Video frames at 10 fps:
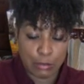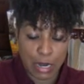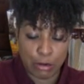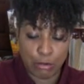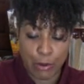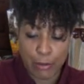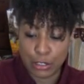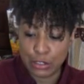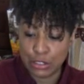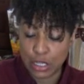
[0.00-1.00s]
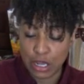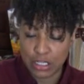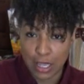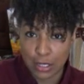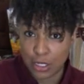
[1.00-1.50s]
I don't know, barbecue sauce,
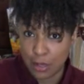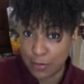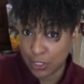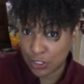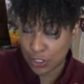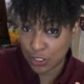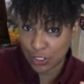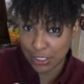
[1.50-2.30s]
ketchup, mustard,